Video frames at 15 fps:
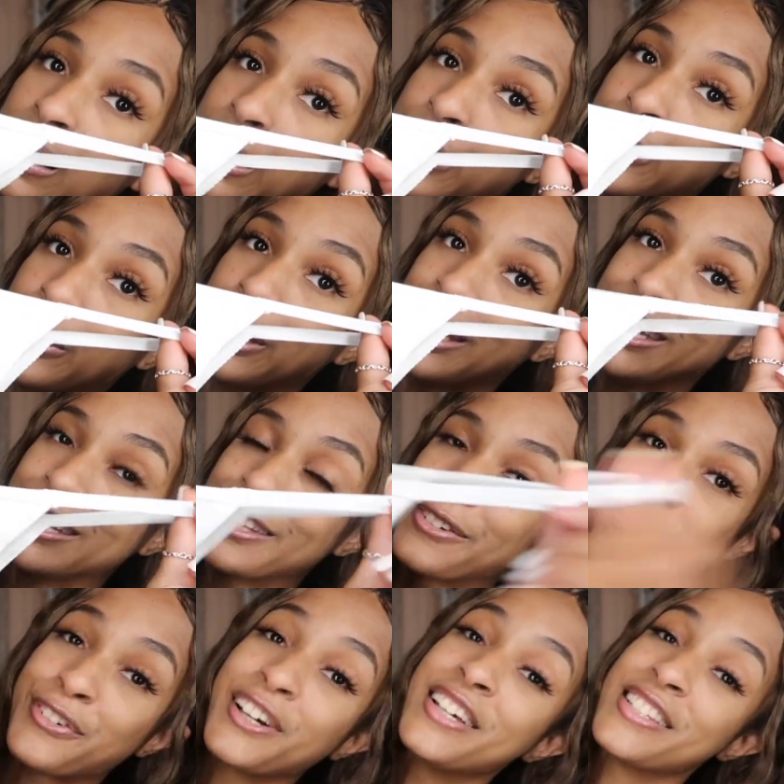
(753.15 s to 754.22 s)
Literally the
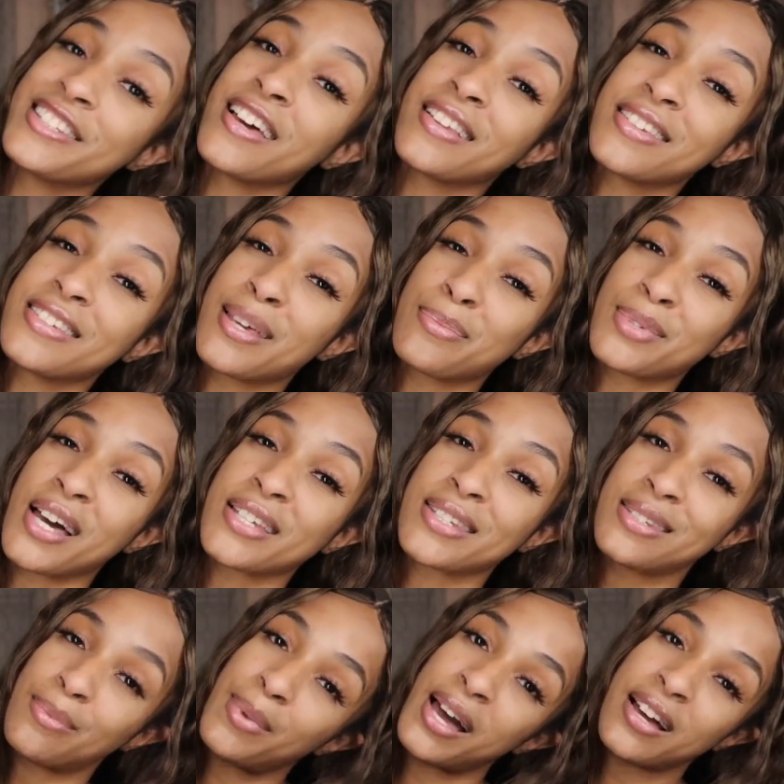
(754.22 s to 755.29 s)
front is like the same size
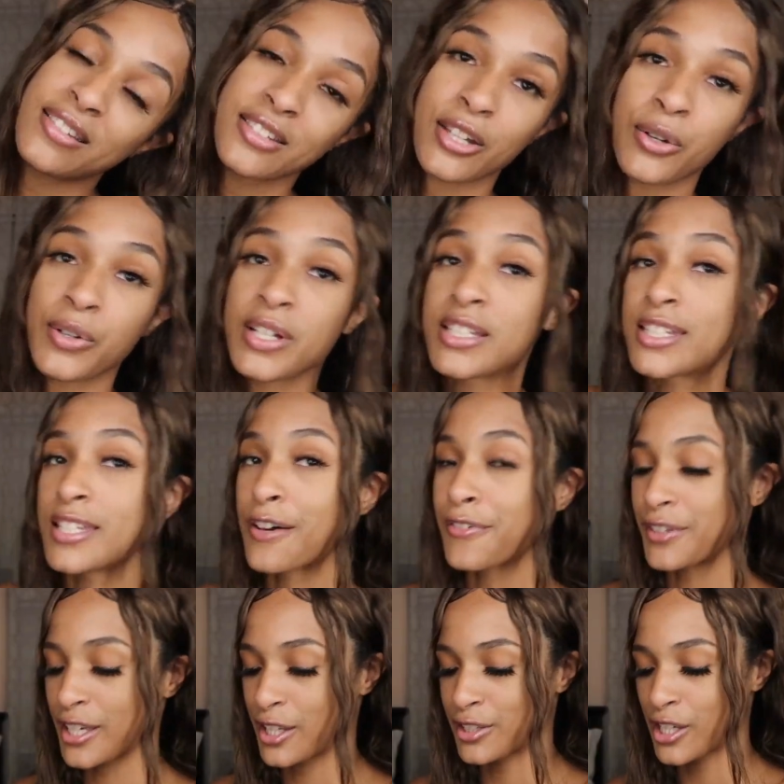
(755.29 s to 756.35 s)
as the back, so it's
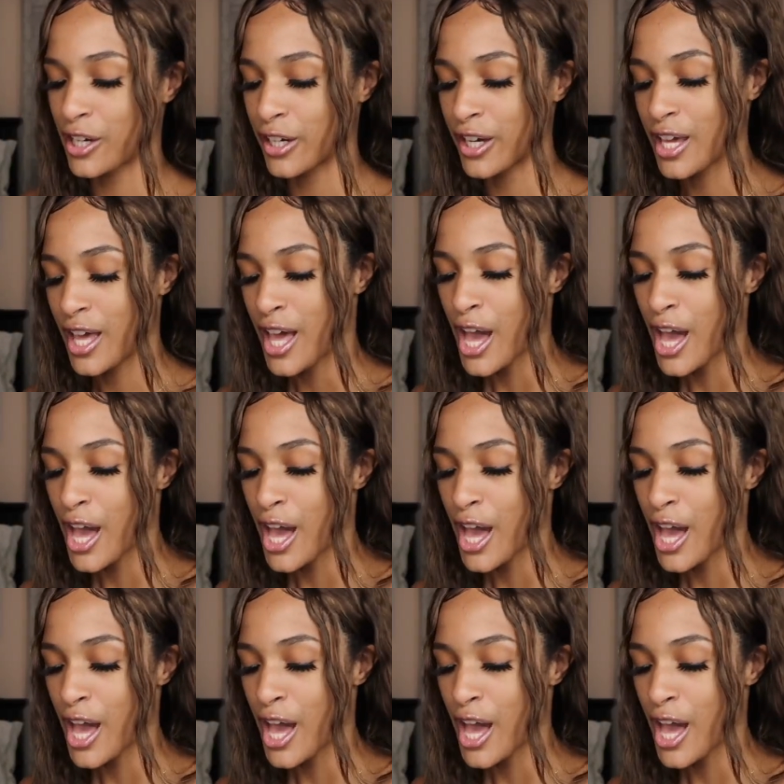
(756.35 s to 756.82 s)
definitely a thong.